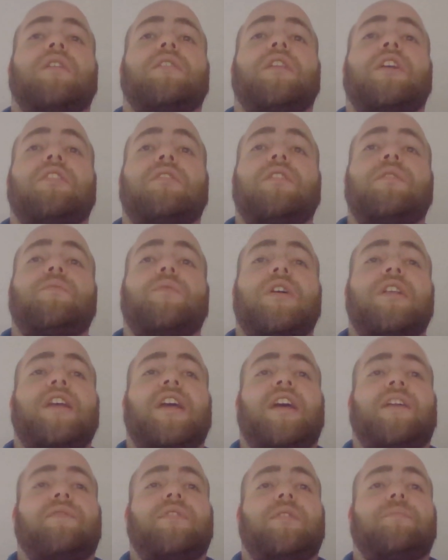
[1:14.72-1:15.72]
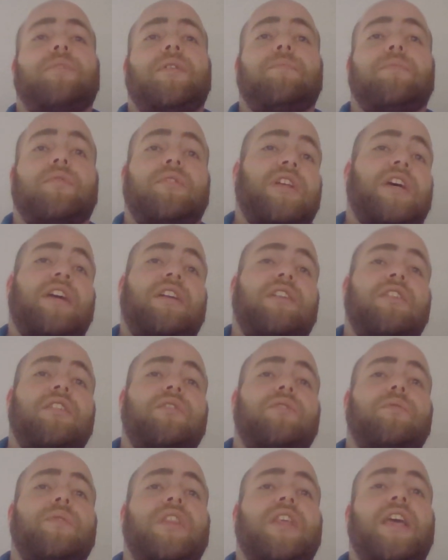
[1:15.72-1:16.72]
Nearly one half of the people
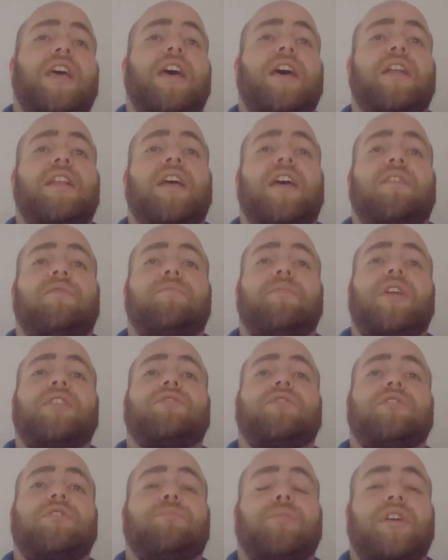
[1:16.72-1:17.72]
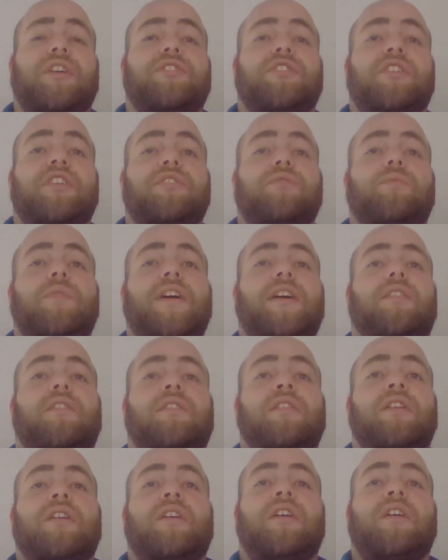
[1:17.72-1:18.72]
diagnosed with GAD have major depression as
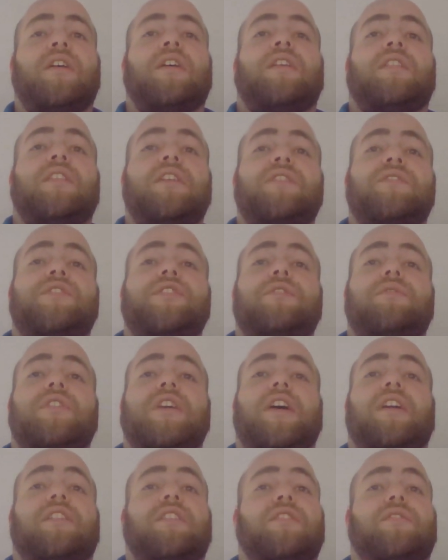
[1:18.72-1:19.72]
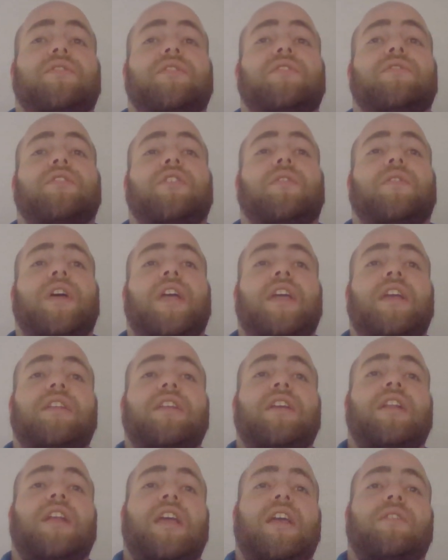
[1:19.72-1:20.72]
well. These two diagnoses go
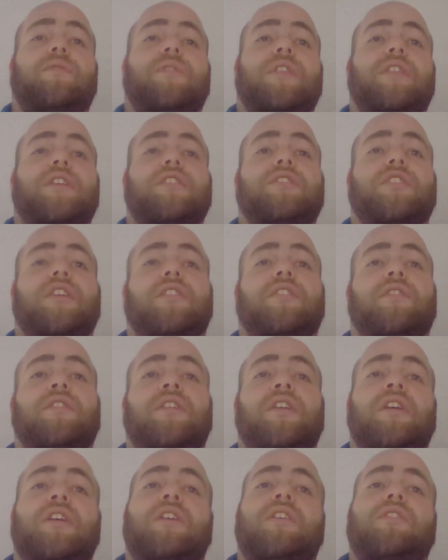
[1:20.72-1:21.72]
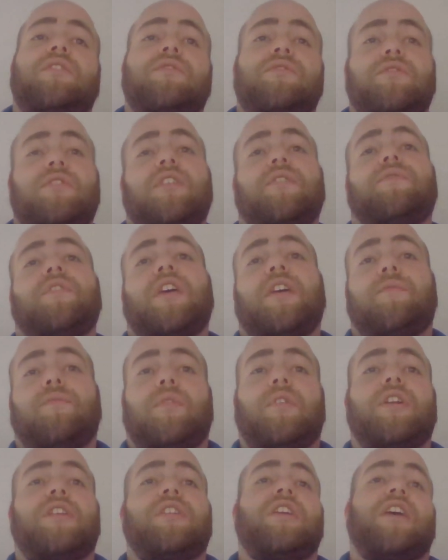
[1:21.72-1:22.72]
hand in hand with each other. Usually if you have
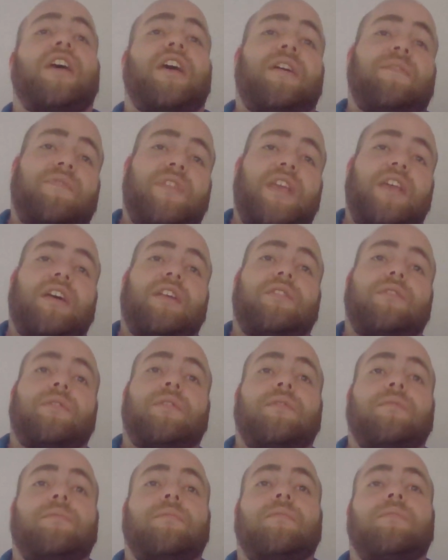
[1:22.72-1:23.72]
one, you have the other.